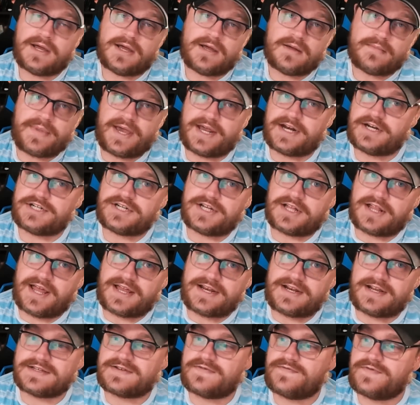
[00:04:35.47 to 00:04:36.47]
Banishing
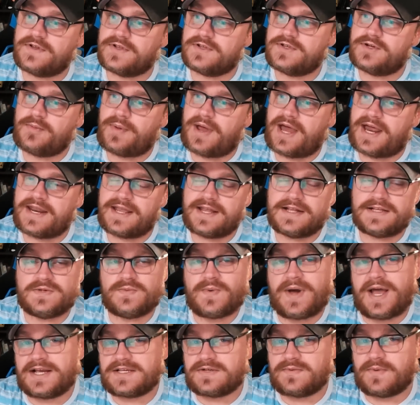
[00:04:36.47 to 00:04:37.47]
Light doesn't feel too bad
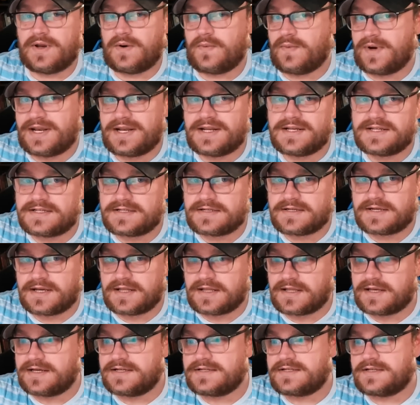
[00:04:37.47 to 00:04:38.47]
against Waxwane Witness,
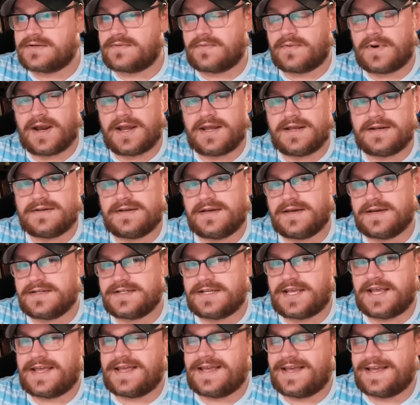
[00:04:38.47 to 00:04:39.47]
at least, right?
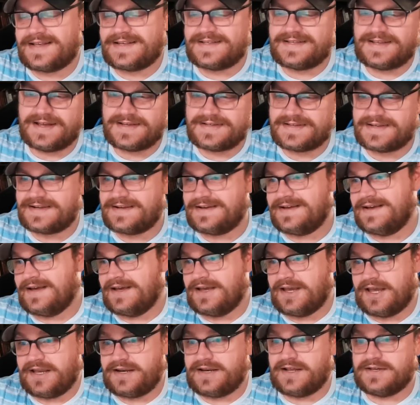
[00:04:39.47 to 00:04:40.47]
Because it doesn't
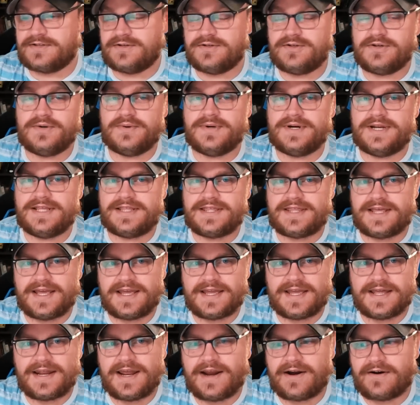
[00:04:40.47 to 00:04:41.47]
do
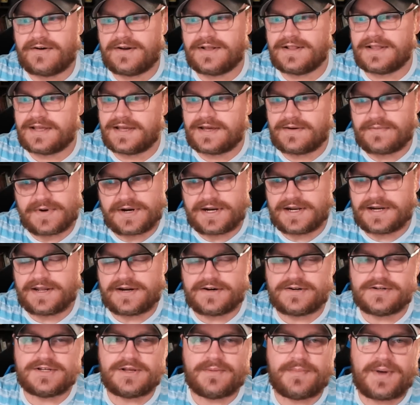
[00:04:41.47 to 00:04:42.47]
anything inherently when it
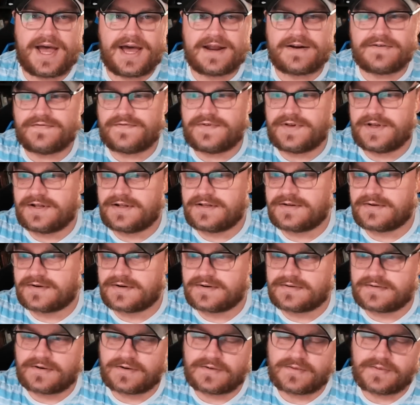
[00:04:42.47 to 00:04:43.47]
enters the battlefield
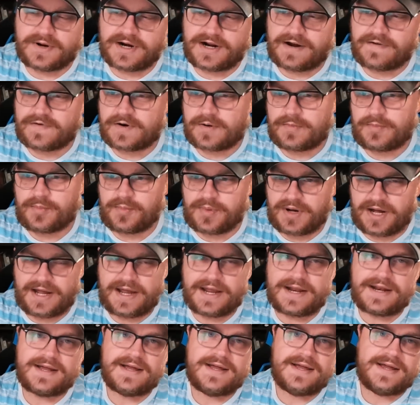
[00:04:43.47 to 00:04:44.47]
or whatever.
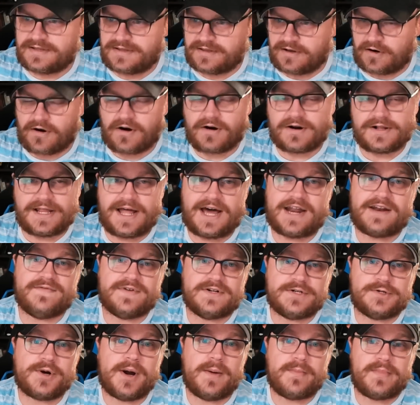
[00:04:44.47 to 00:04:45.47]
But there are a lot of
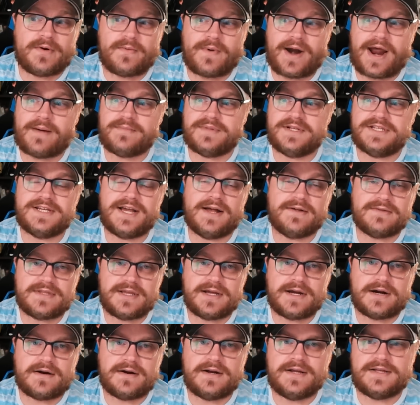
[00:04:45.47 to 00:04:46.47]
Intrepid Rabbits out
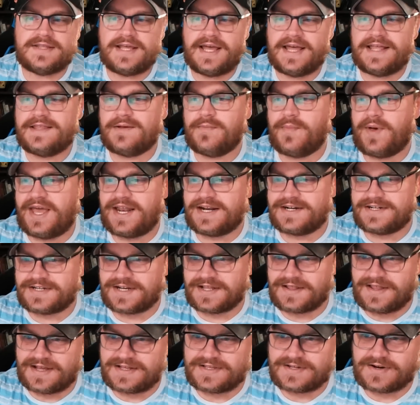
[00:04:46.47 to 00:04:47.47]
there that the
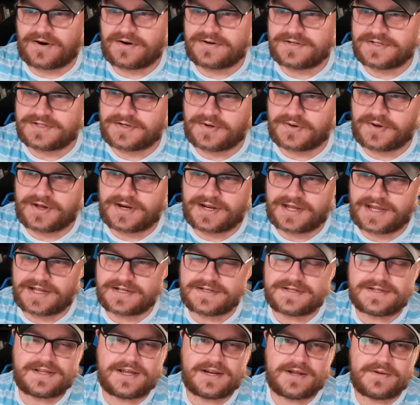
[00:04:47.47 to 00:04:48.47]
Banishing Lights aren't so good
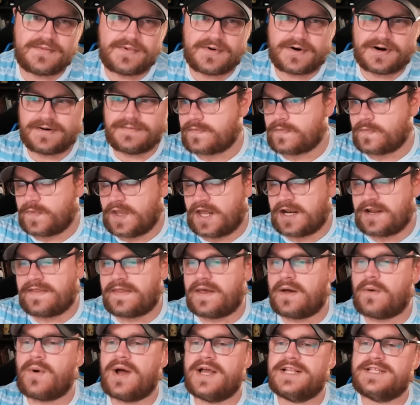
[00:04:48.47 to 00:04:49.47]
against anymore. And I
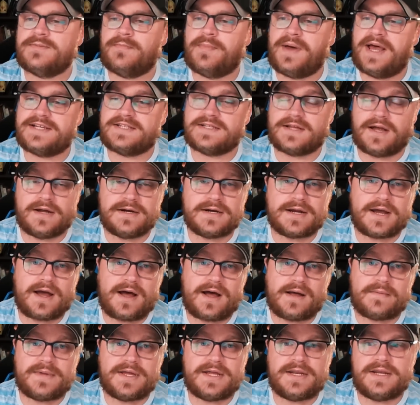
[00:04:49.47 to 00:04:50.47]
think white's best
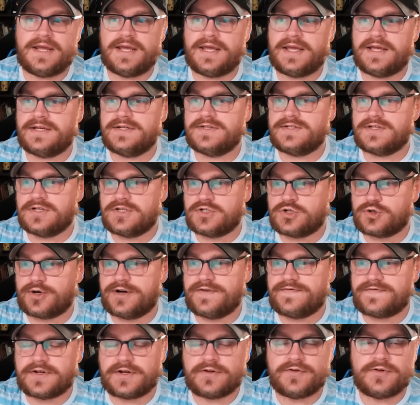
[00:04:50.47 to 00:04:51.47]
uncommon is
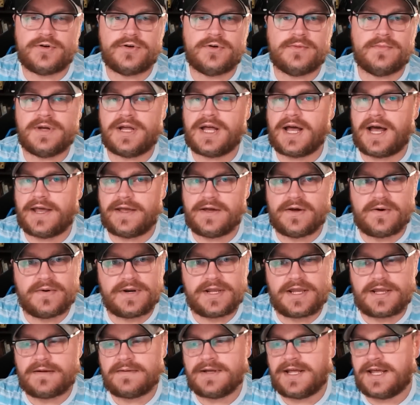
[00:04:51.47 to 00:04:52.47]
Drift Gloom
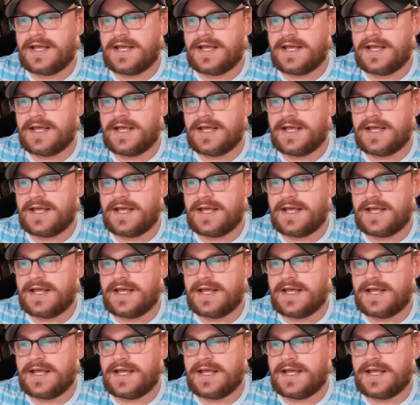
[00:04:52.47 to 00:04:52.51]
Coyote.